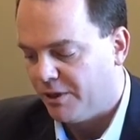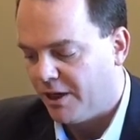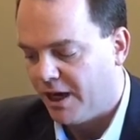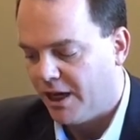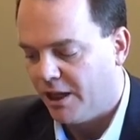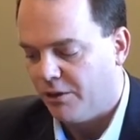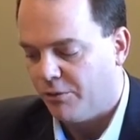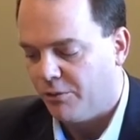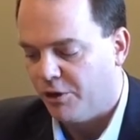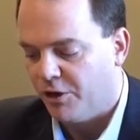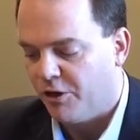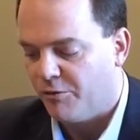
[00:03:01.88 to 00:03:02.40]

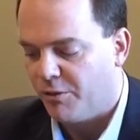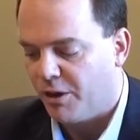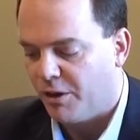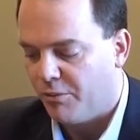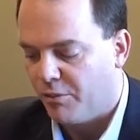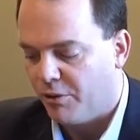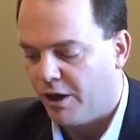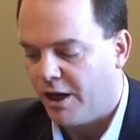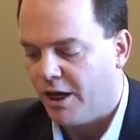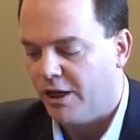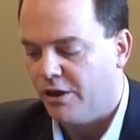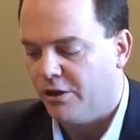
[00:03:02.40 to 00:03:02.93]
behind the wheel of my
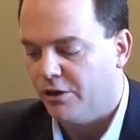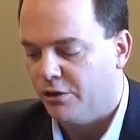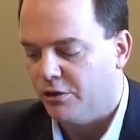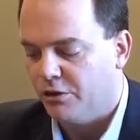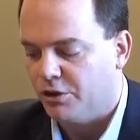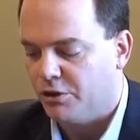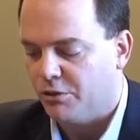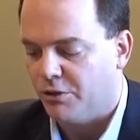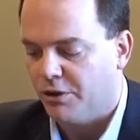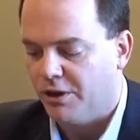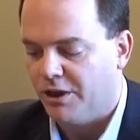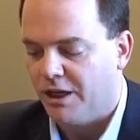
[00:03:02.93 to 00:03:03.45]
brand
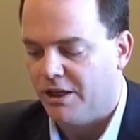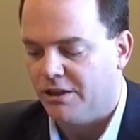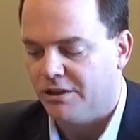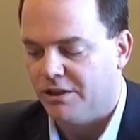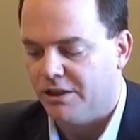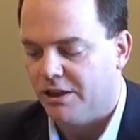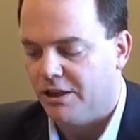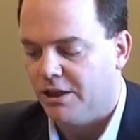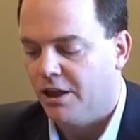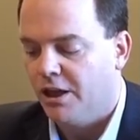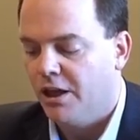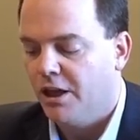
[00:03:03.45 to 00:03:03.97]
new
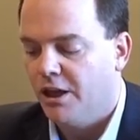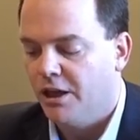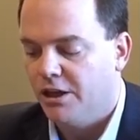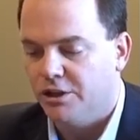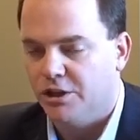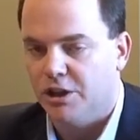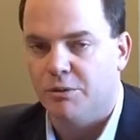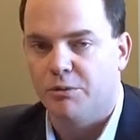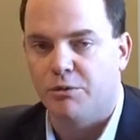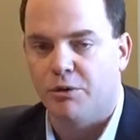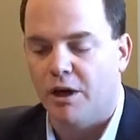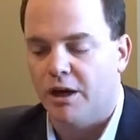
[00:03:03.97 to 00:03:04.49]
2018
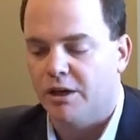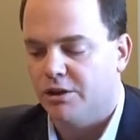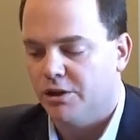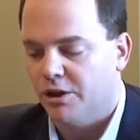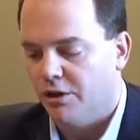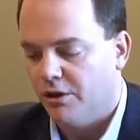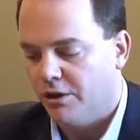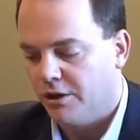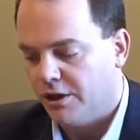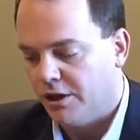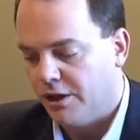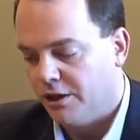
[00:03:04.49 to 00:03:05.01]
Jeep Grand
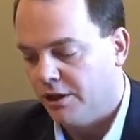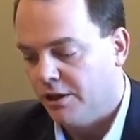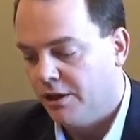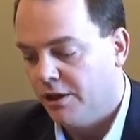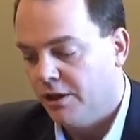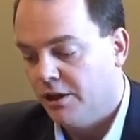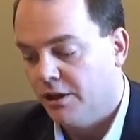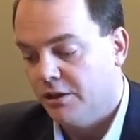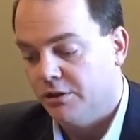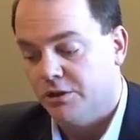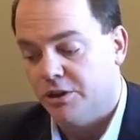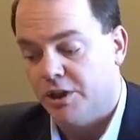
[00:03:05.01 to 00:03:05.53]
Cherokee.
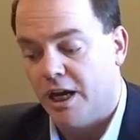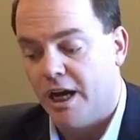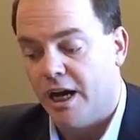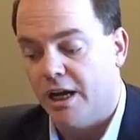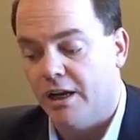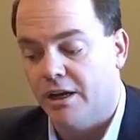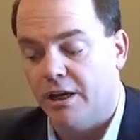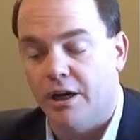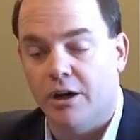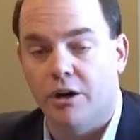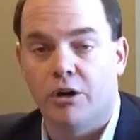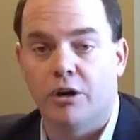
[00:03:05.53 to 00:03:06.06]

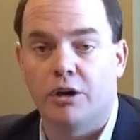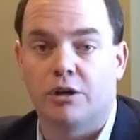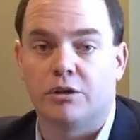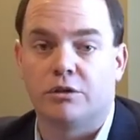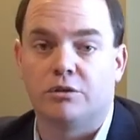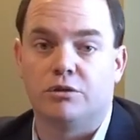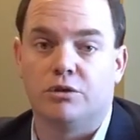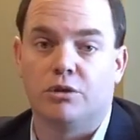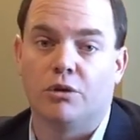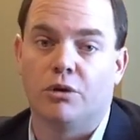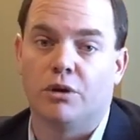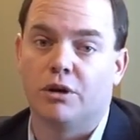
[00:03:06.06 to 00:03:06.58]
John,
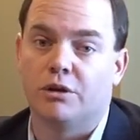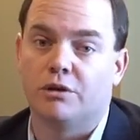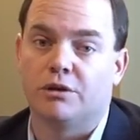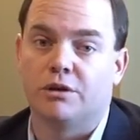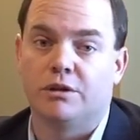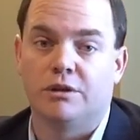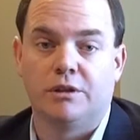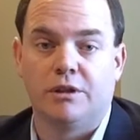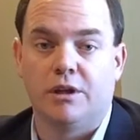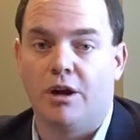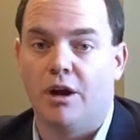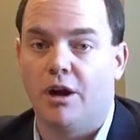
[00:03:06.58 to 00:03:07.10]
Eric,
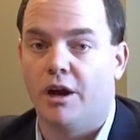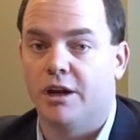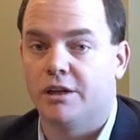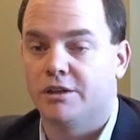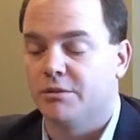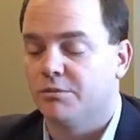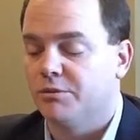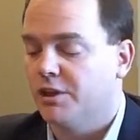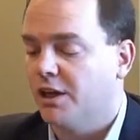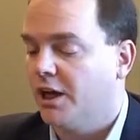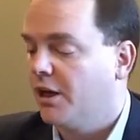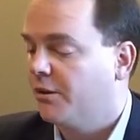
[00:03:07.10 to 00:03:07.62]
George,
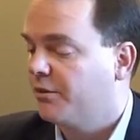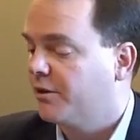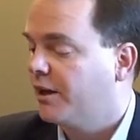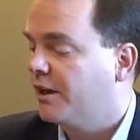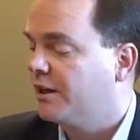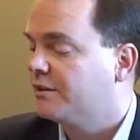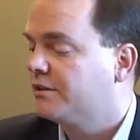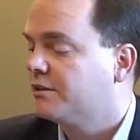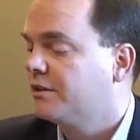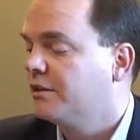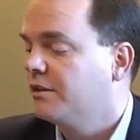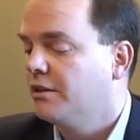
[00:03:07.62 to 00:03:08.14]
awesome job,
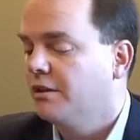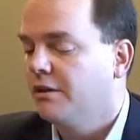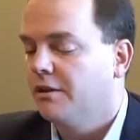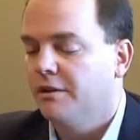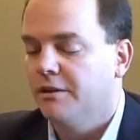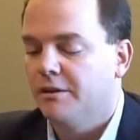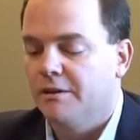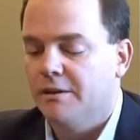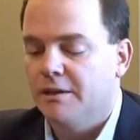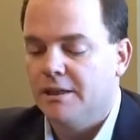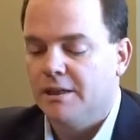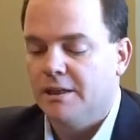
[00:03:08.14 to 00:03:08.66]
guys.
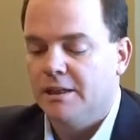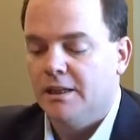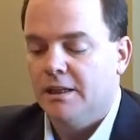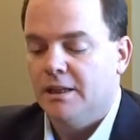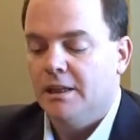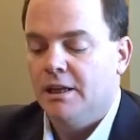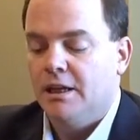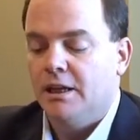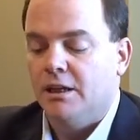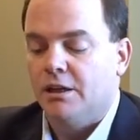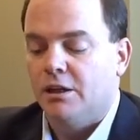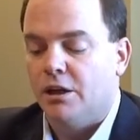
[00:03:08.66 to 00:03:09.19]

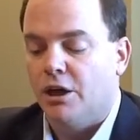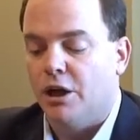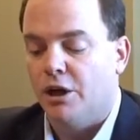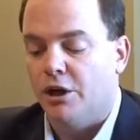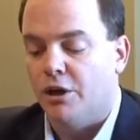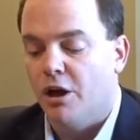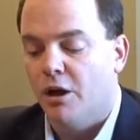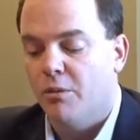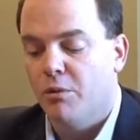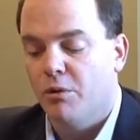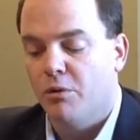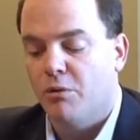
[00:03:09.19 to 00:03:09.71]

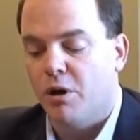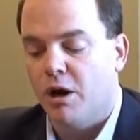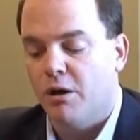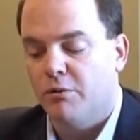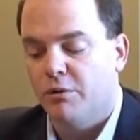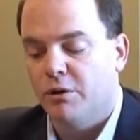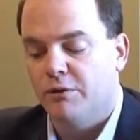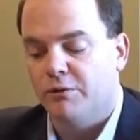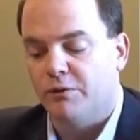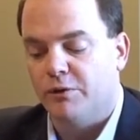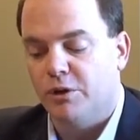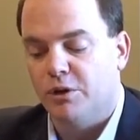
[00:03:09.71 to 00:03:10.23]
Number one
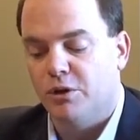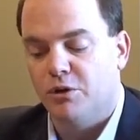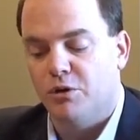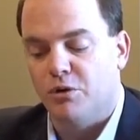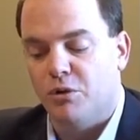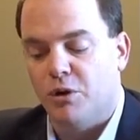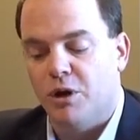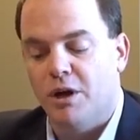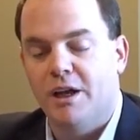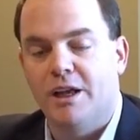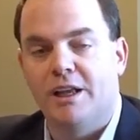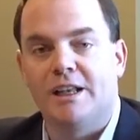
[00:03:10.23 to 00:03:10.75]

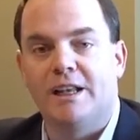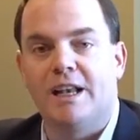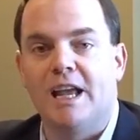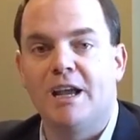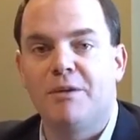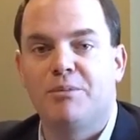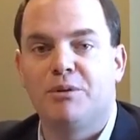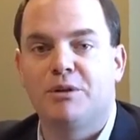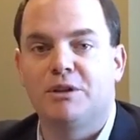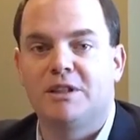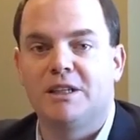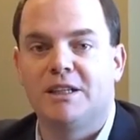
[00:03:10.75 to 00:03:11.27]
review,
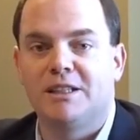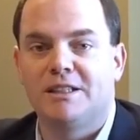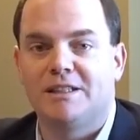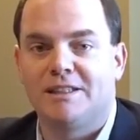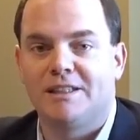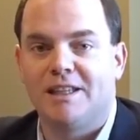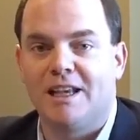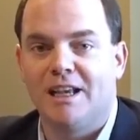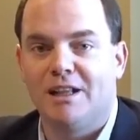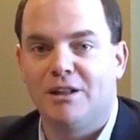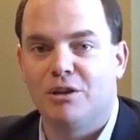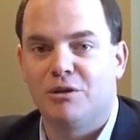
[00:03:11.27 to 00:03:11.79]
Napleton
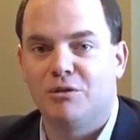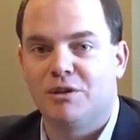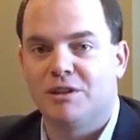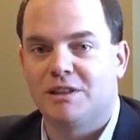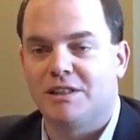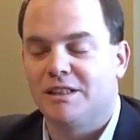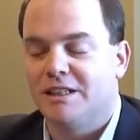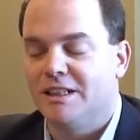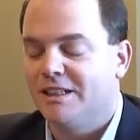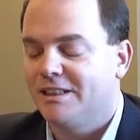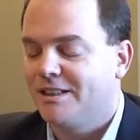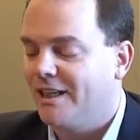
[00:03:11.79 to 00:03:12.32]
St.
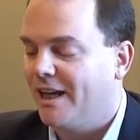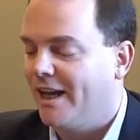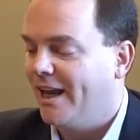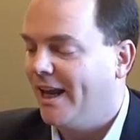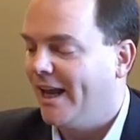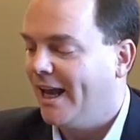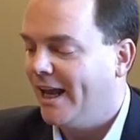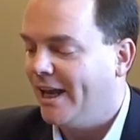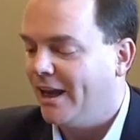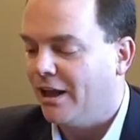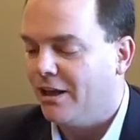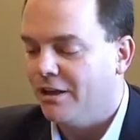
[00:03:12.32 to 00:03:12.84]
Louis
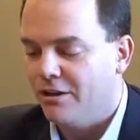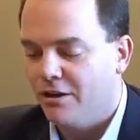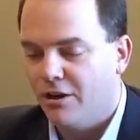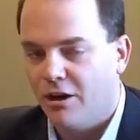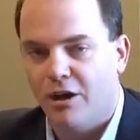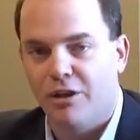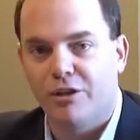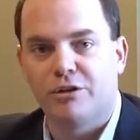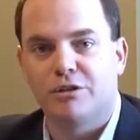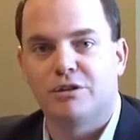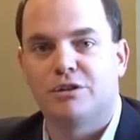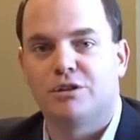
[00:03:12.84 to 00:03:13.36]
Nissan, and
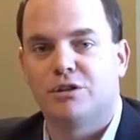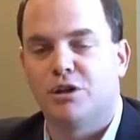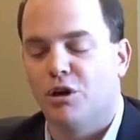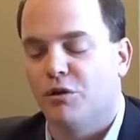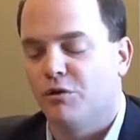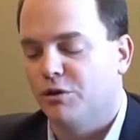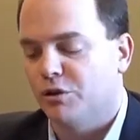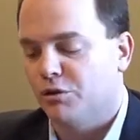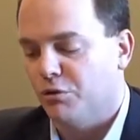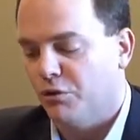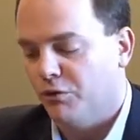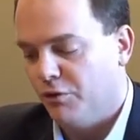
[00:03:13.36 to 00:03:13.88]
another
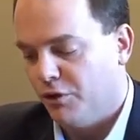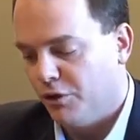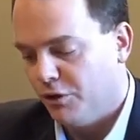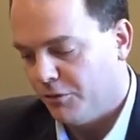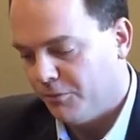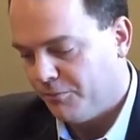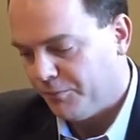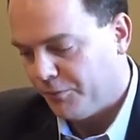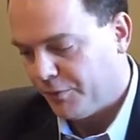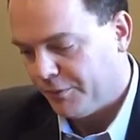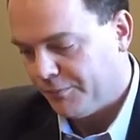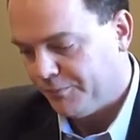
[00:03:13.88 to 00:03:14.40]
service
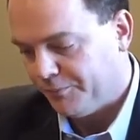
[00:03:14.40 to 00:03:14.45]
review.